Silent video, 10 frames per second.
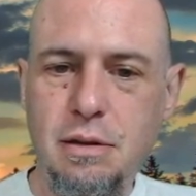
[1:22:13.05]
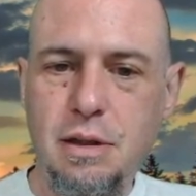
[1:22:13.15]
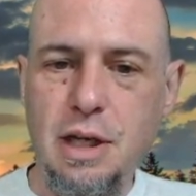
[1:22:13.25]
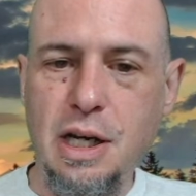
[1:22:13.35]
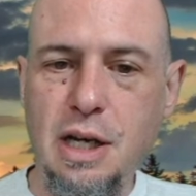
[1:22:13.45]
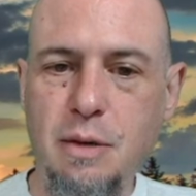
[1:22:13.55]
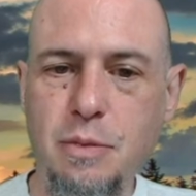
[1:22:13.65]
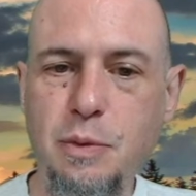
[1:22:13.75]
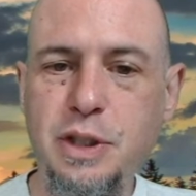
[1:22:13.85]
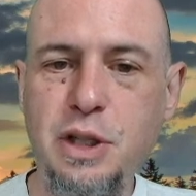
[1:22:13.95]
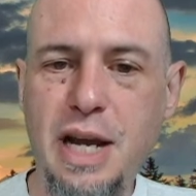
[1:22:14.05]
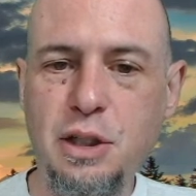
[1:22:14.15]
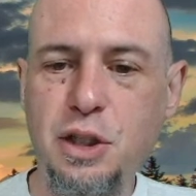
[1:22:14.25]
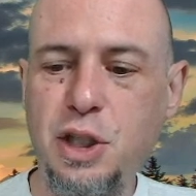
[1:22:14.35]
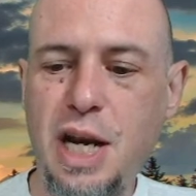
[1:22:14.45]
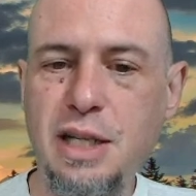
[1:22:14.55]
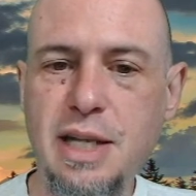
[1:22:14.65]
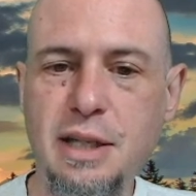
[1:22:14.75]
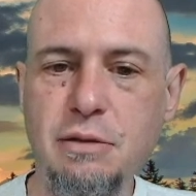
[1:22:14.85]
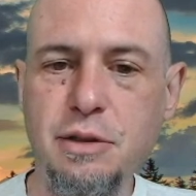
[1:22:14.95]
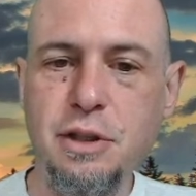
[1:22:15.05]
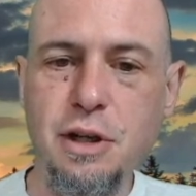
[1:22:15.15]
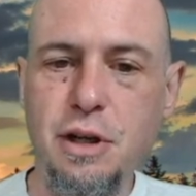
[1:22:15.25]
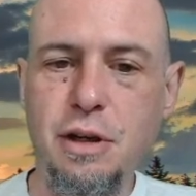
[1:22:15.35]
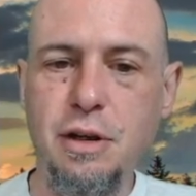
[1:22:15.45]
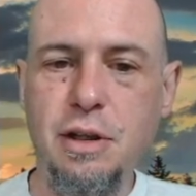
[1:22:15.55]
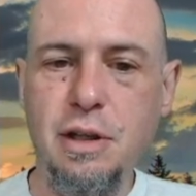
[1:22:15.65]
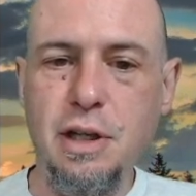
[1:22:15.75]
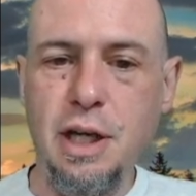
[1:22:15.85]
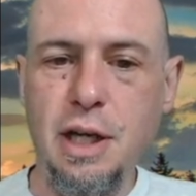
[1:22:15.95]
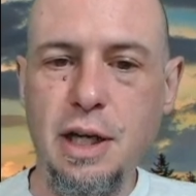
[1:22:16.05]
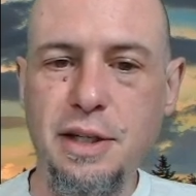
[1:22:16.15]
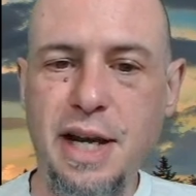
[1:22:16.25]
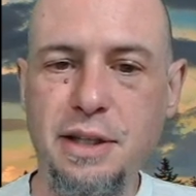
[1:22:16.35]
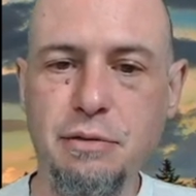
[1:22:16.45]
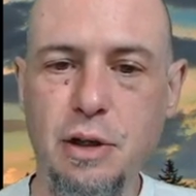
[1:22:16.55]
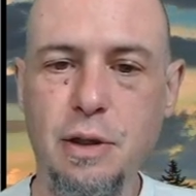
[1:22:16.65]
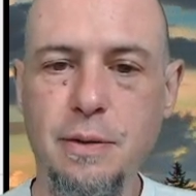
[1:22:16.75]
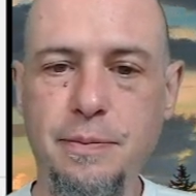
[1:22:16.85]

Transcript: Uh, but we should actually change that to return uh, a dice roll.